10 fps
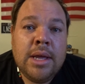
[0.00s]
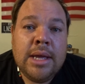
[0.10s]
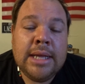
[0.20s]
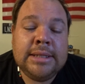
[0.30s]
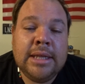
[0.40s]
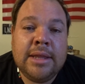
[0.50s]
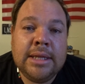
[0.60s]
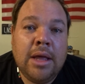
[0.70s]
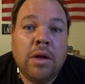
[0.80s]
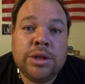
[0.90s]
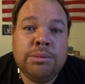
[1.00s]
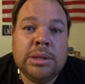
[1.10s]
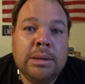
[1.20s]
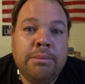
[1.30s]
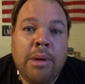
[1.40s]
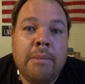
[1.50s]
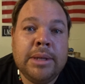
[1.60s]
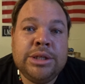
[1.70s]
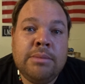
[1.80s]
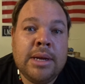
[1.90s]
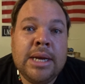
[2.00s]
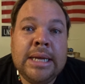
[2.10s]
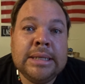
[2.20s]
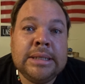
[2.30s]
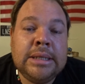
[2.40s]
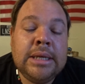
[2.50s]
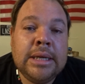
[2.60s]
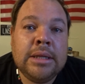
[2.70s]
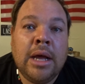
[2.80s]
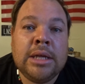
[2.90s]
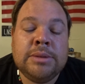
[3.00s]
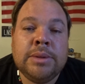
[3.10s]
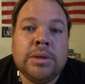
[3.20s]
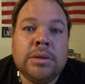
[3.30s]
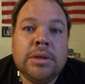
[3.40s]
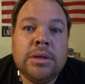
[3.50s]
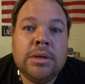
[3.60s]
It's the thing that ultimately brought me to my knees in the hospital.